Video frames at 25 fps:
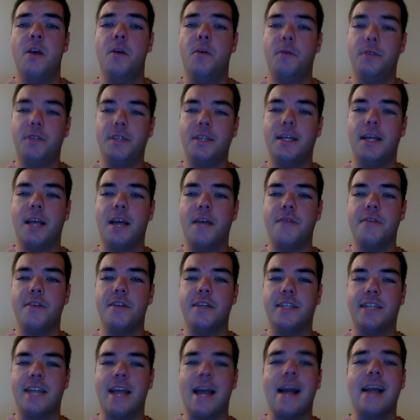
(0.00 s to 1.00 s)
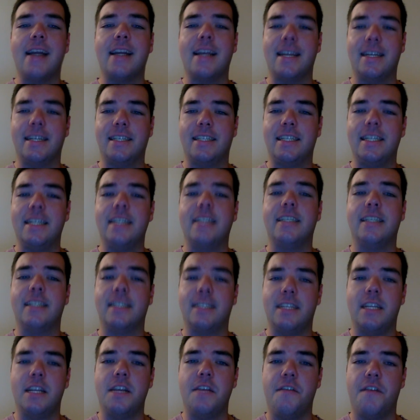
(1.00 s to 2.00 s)
with a heavy attack and
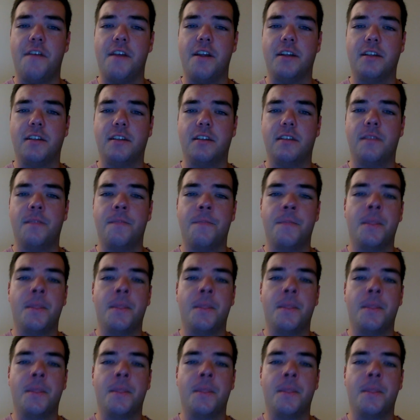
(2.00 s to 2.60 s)
decent defense.